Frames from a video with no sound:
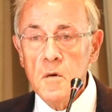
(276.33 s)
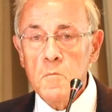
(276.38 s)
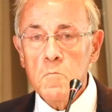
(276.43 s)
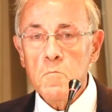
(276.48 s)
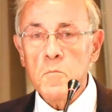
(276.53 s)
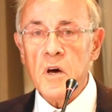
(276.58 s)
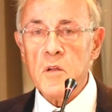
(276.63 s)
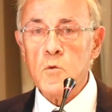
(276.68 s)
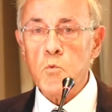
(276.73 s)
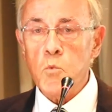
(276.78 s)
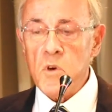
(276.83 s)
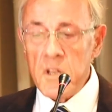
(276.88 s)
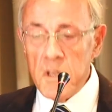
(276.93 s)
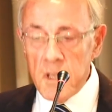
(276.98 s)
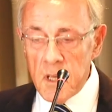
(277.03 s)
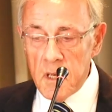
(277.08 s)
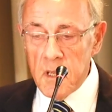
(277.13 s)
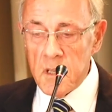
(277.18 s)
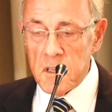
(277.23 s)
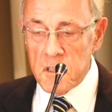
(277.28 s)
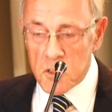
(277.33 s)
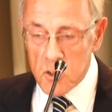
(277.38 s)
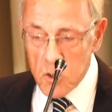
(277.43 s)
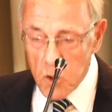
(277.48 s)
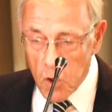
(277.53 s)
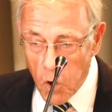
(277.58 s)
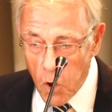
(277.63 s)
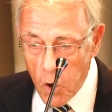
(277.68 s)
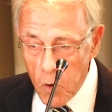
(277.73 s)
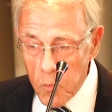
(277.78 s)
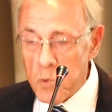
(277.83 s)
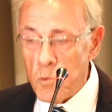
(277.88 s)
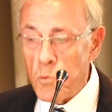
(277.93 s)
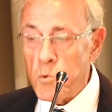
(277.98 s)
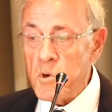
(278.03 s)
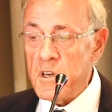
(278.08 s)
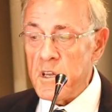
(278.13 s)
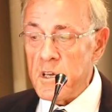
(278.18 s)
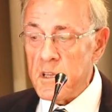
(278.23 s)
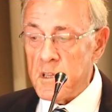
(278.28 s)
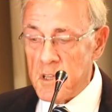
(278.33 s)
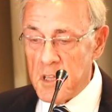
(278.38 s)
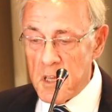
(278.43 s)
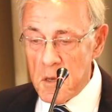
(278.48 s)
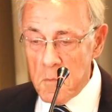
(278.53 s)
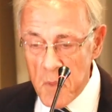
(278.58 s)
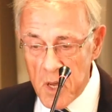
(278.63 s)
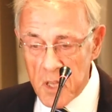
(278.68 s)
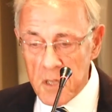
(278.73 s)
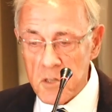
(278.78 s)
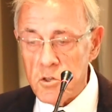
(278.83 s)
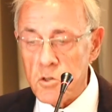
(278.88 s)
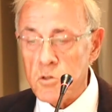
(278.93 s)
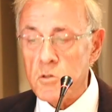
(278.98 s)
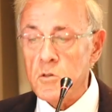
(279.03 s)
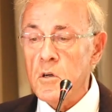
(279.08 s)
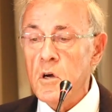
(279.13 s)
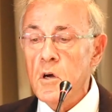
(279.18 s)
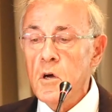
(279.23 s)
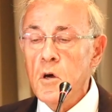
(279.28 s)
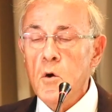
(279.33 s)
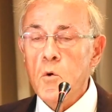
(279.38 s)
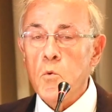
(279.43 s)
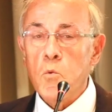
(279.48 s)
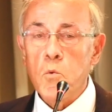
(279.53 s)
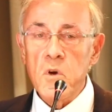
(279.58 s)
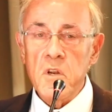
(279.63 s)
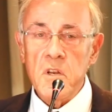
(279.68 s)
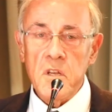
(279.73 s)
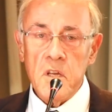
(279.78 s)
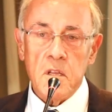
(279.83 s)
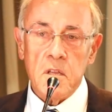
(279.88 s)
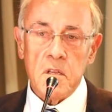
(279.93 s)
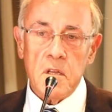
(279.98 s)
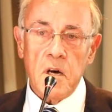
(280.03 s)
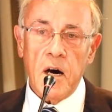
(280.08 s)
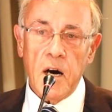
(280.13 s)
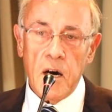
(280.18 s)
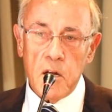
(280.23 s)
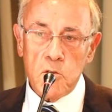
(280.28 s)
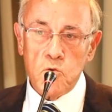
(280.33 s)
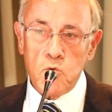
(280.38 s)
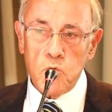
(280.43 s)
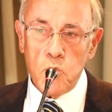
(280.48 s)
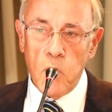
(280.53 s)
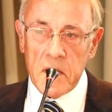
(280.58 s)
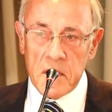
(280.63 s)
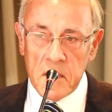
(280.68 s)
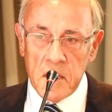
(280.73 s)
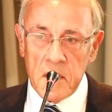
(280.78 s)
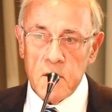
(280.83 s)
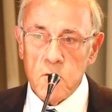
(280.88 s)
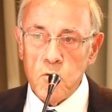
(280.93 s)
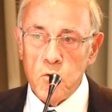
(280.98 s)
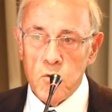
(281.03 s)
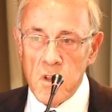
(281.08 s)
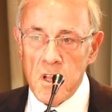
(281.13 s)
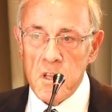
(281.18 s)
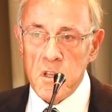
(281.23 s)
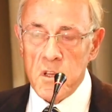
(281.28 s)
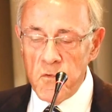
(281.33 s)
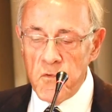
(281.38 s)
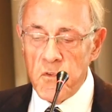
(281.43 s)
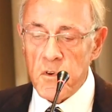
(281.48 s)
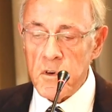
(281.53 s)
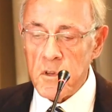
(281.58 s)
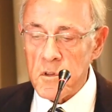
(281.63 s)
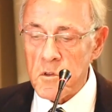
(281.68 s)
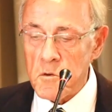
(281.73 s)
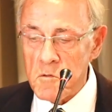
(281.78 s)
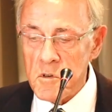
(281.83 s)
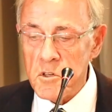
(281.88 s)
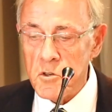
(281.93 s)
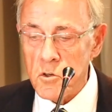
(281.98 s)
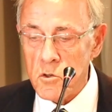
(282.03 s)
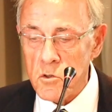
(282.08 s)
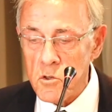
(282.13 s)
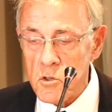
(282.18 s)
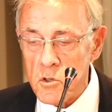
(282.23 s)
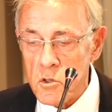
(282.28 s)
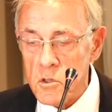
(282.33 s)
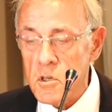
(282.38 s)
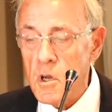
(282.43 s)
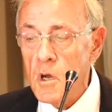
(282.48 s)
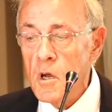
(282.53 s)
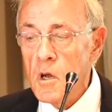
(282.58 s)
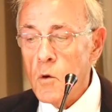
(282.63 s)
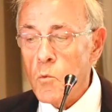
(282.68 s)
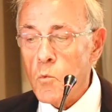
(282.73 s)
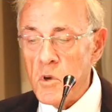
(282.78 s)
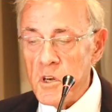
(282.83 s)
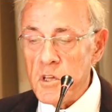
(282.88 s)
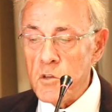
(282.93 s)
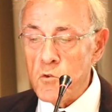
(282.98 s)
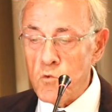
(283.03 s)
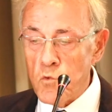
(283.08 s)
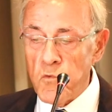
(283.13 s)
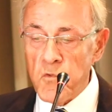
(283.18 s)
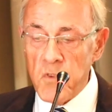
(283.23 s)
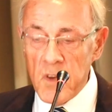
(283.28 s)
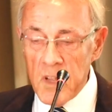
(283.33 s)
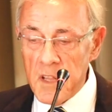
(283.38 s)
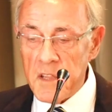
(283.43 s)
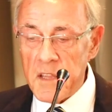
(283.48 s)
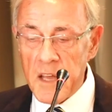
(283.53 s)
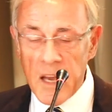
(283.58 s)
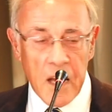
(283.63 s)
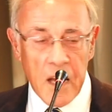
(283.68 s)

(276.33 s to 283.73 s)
but we need scope, we need dimension, we need to attend to the different regions, we need to fill the